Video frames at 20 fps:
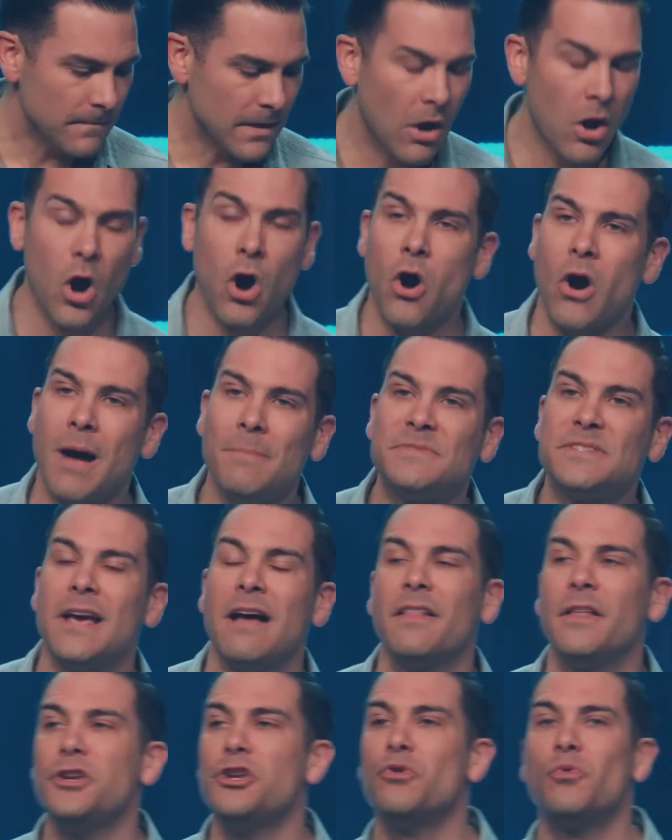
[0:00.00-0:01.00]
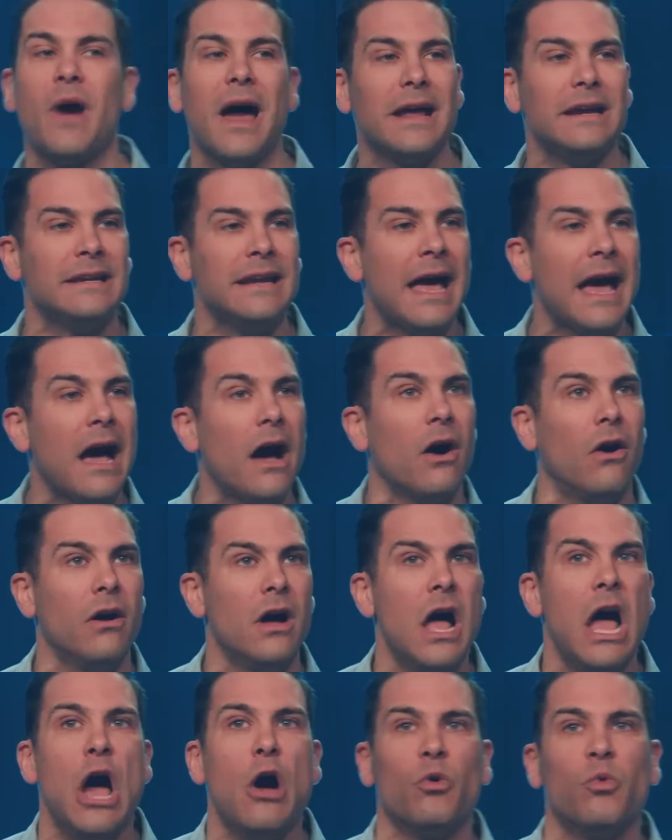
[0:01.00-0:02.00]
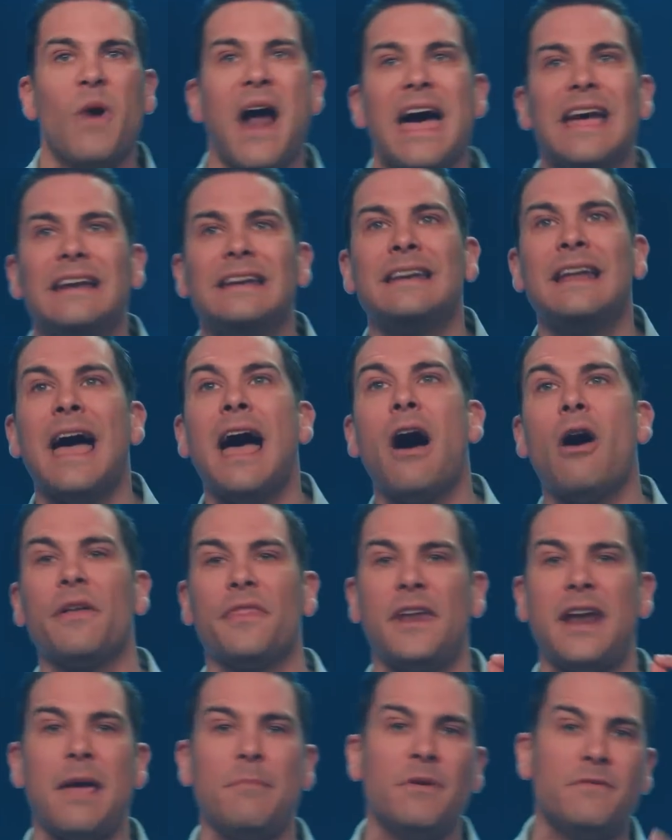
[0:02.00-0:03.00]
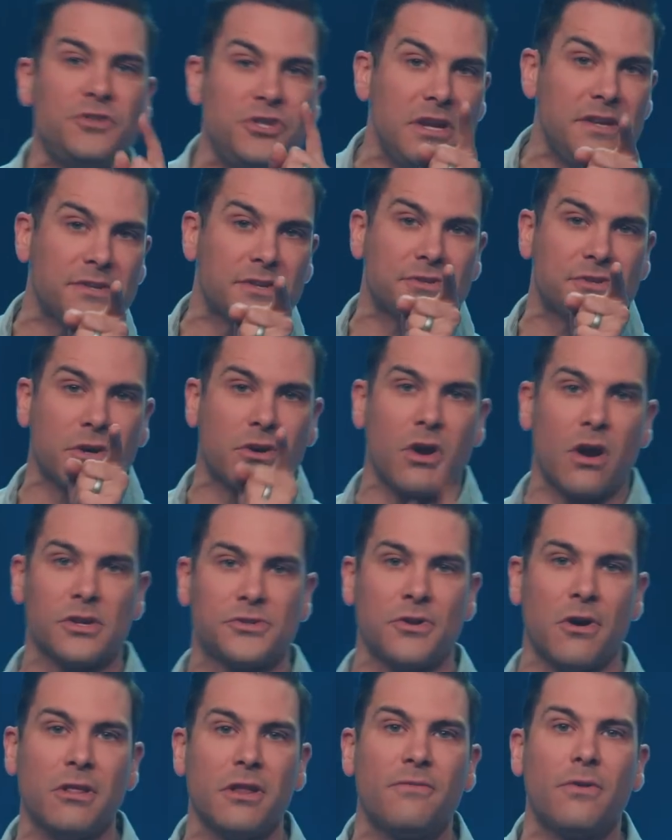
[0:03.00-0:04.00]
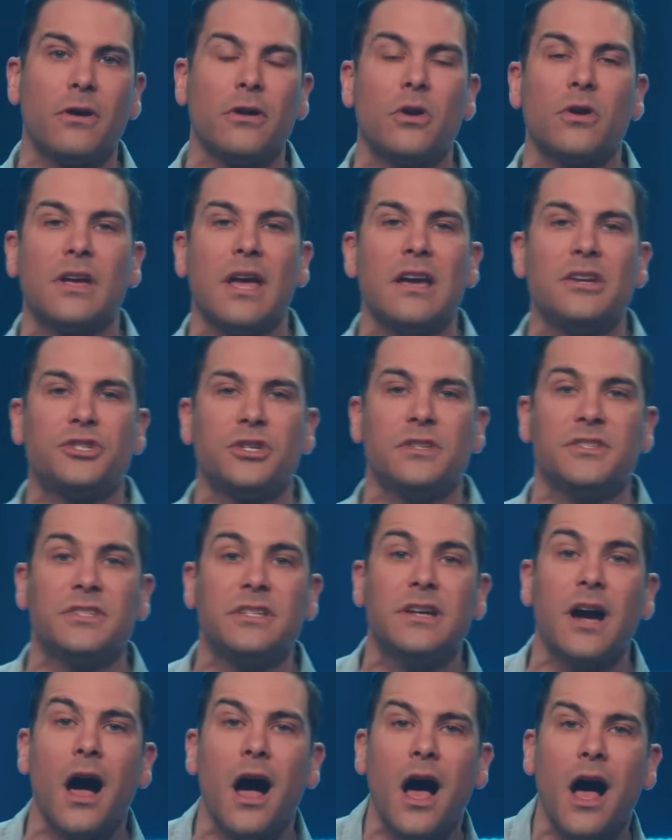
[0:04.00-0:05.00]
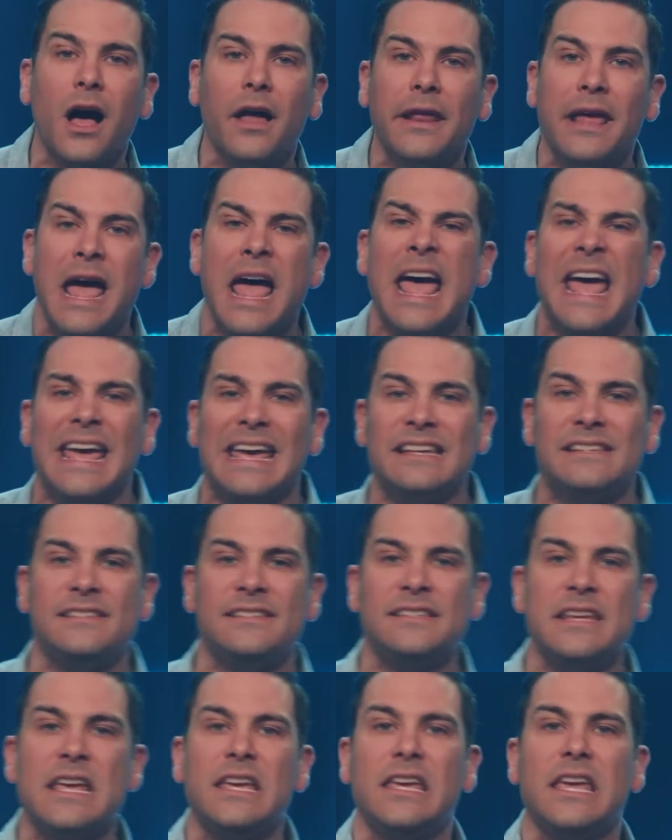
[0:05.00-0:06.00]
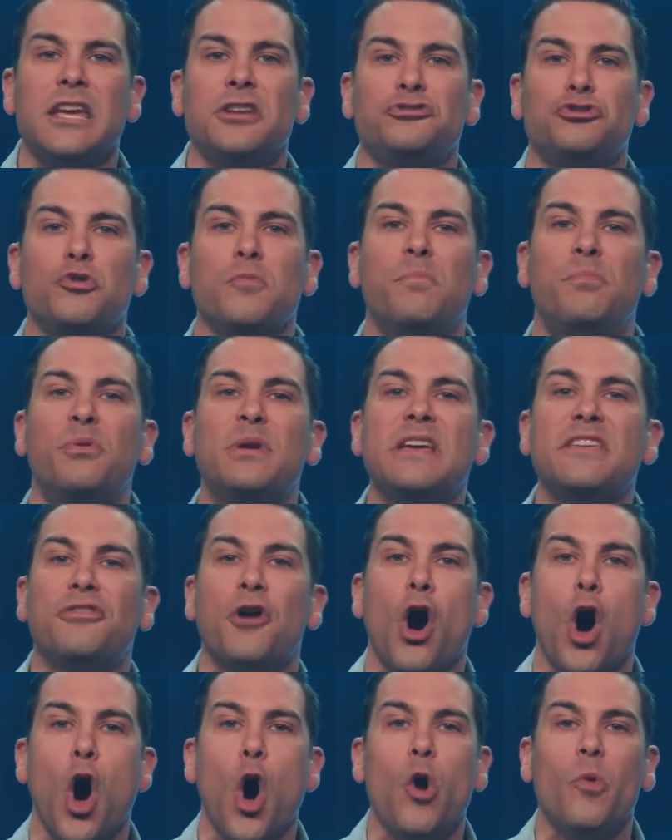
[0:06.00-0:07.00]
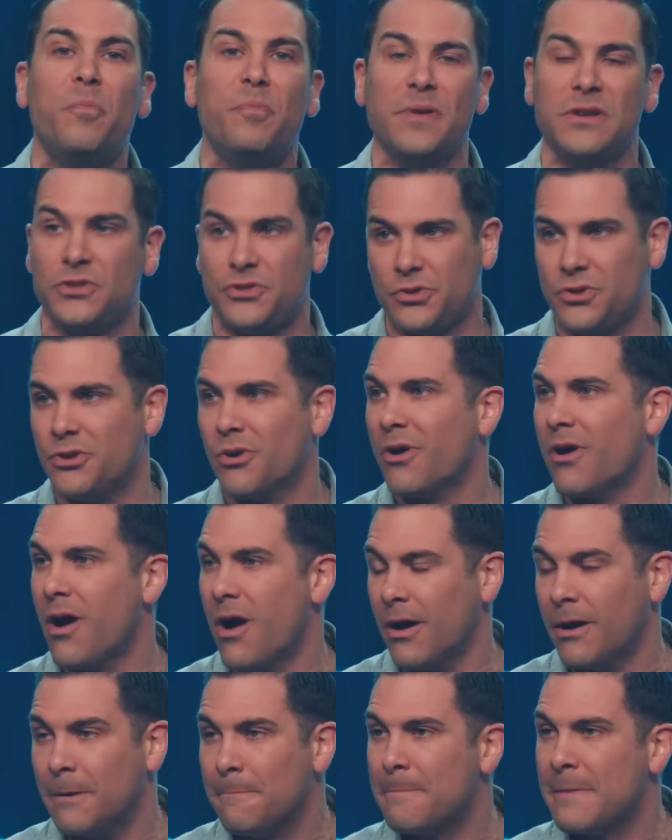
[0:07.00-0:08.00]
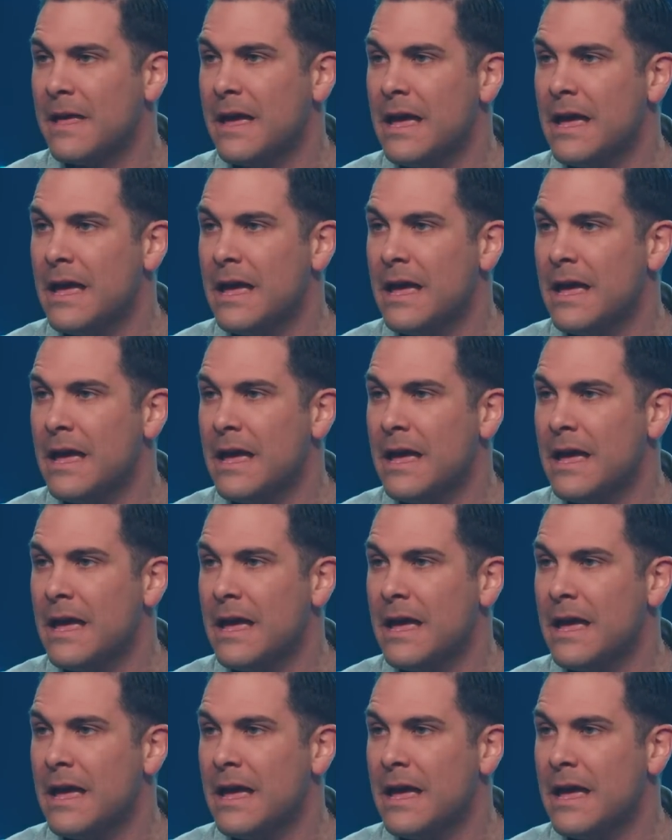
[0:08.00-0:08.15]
Oh, I'm telling you right now, in the name of Jesus, across all of our locations, God is seeking to breathe hope into your heart.